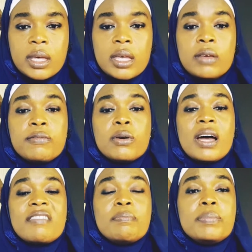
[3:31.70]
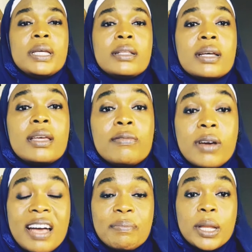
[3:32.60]
If you have
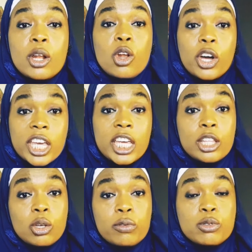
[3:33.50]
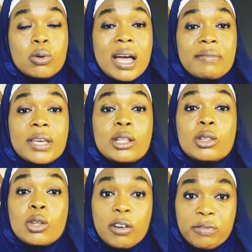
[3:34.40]
been lucky enough to have
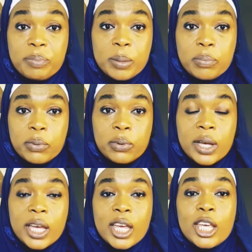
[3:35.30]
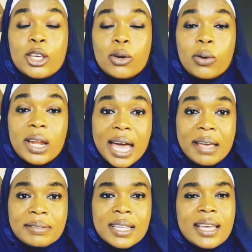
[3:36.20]
enough people in your lives,